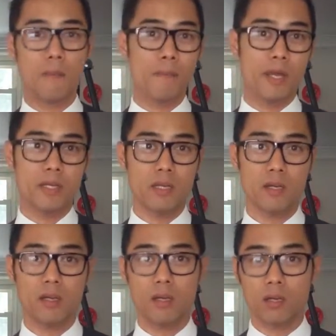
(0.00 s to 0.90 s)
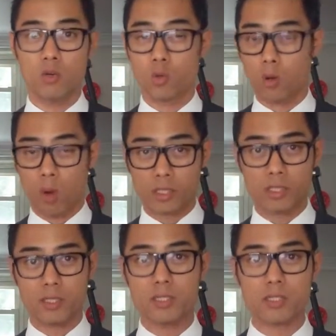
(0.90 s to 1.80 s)
men who are
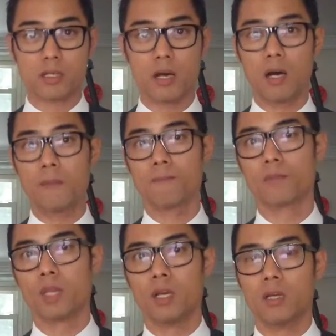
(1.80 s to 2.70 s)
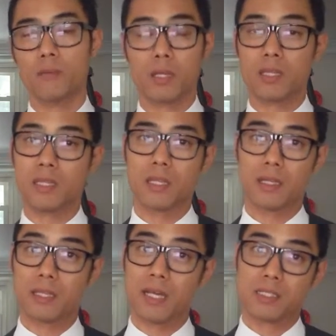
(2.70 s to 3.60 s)
watching this, but
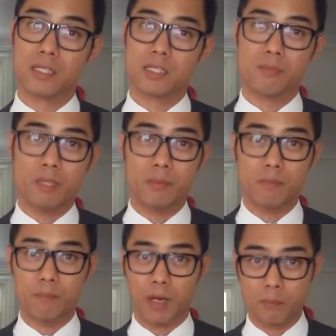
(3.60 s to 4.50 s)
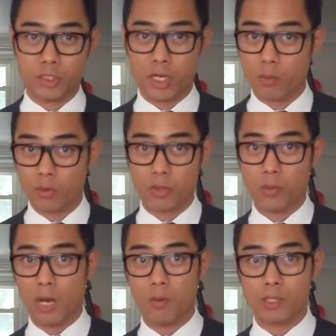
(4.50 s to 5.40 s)
that's just me sharing with
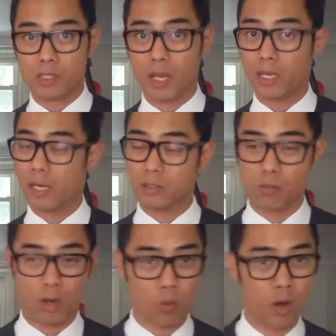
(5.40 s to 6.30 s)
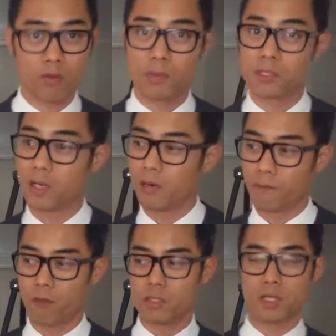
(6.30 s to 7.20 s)
you how it's like. I was walking my son,
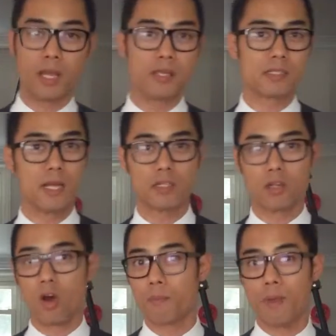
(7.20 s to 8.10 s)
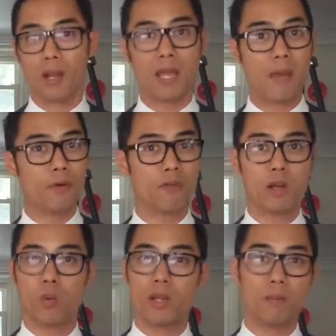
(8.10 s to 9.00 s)
first glance, that's automatic, happening
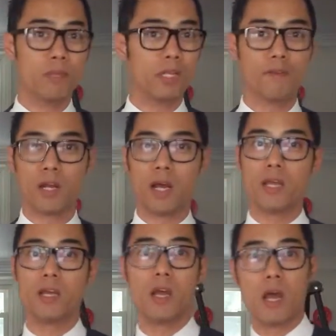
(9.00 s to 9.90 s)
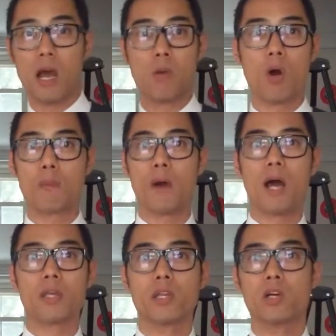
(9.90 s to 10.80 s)
right away in the blink of an eye. I walk
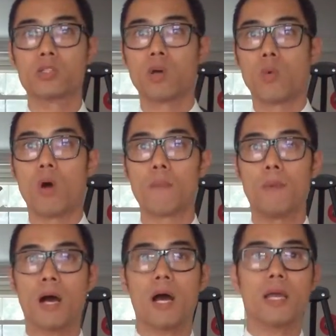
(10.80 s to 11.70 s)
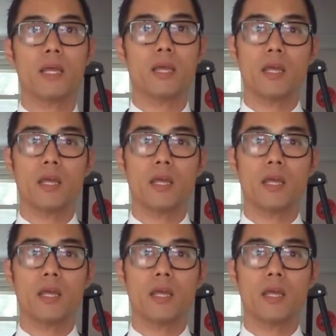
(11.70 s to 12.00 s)
by, so I walk by